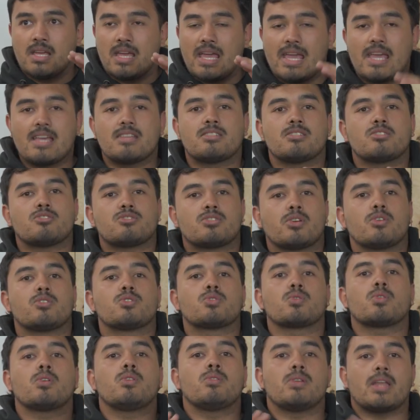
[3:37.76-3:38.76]
isn't so
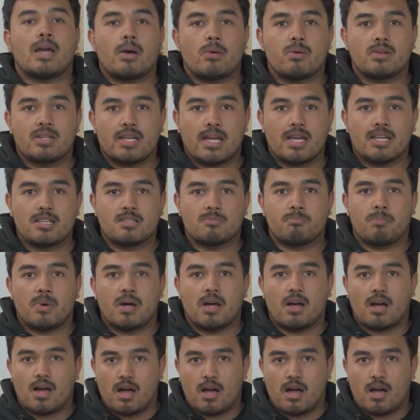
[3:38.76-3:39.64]
true nowadays, but